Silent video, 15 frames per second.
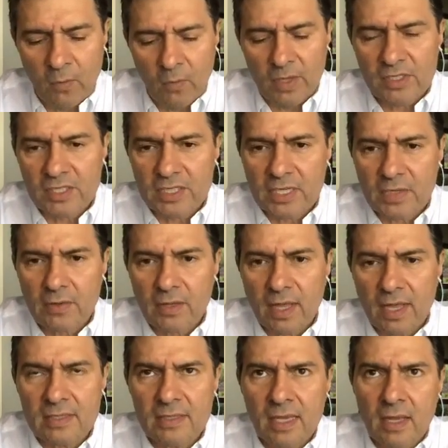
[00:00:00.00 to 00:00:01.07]
We're going to
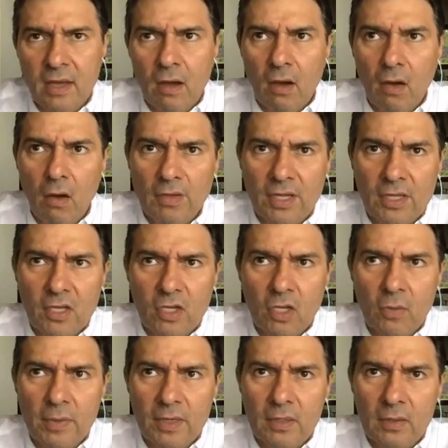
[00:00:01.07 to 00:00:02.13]
sterilize all the
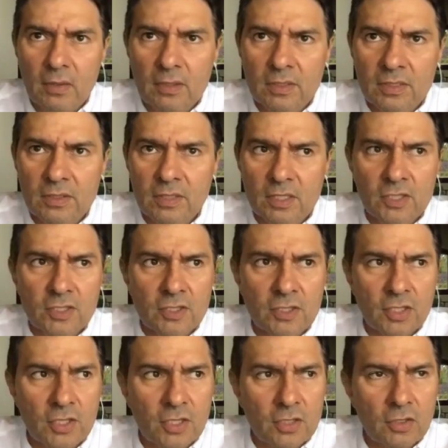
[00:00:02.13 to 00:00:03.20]
cubicles, the
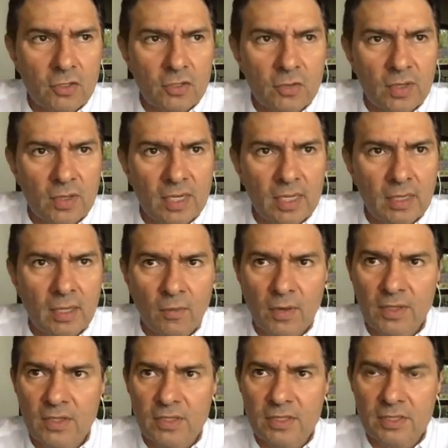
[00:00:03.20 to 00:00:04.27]
surgical suite.
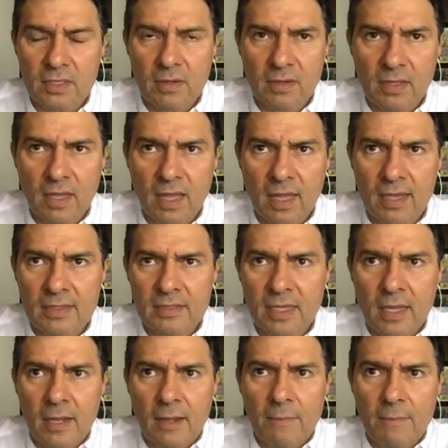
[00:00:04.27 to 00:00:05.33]
We're going to sterilize
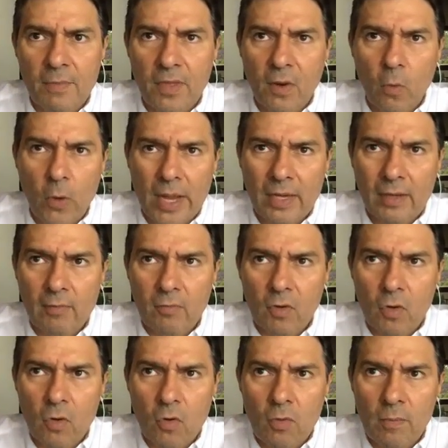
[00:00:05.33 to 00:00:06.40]
the waiting
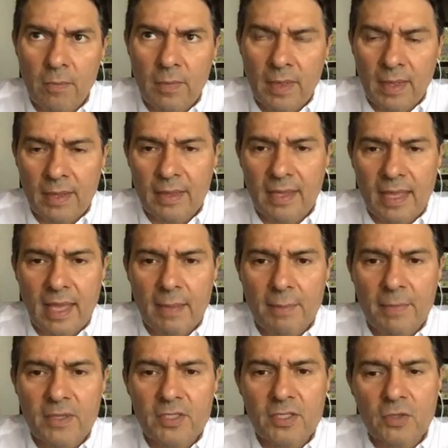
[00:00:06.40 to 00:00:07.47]
room, the
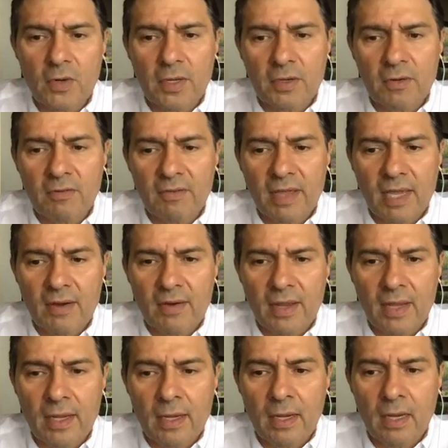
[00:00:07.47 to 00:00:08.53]
administrative
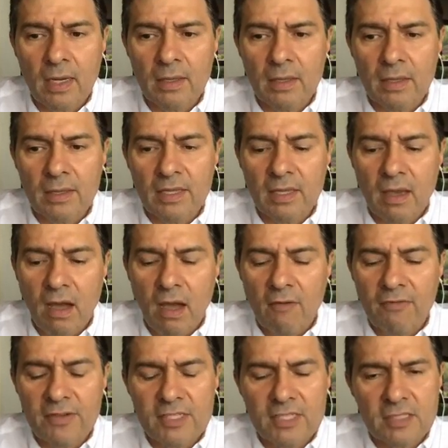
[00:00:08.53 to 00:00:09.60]
area, the
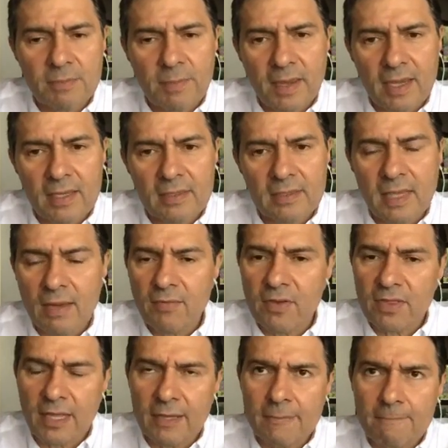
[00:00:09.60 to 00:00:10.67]
office space,
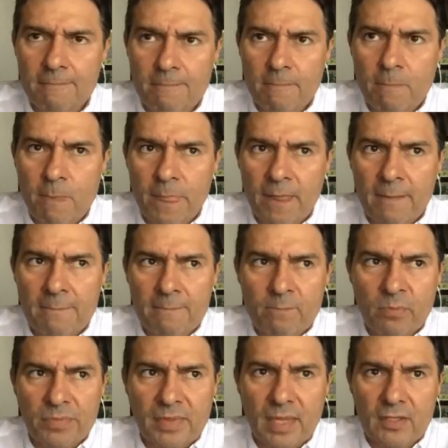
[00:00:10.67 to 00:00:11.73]
everything.
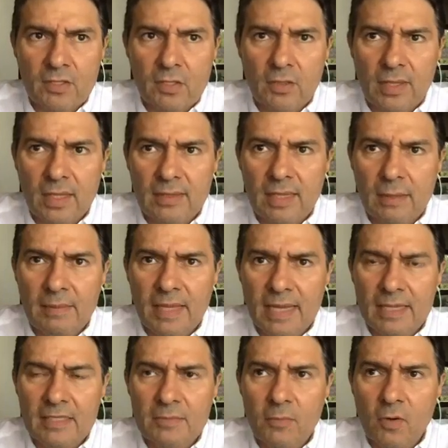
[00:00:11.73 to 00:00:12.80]
So that the
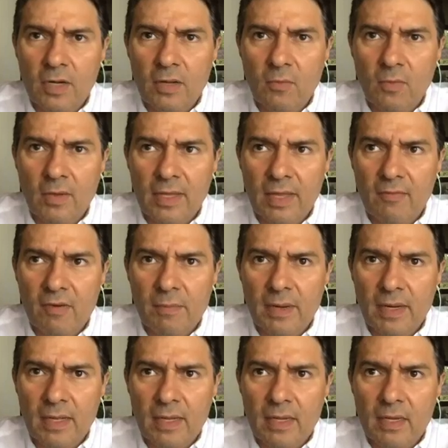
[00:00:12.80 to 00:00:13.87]
next morning when
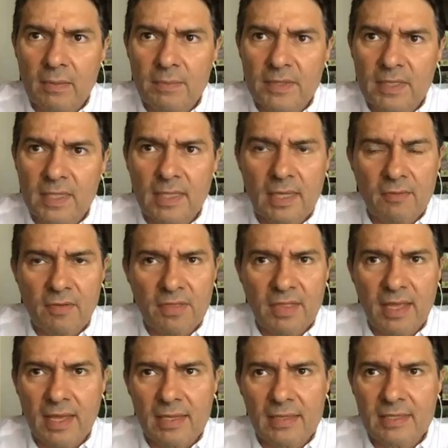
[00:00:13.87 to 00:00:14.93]
everybody comes in,
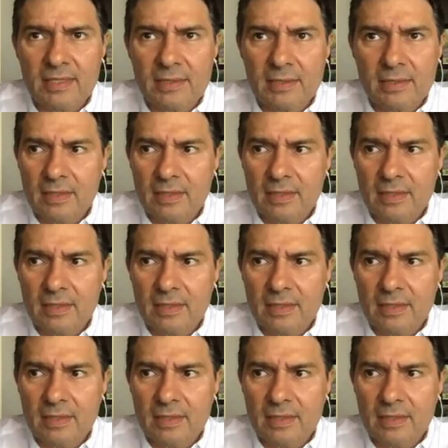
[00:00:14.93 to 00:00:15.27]
everything is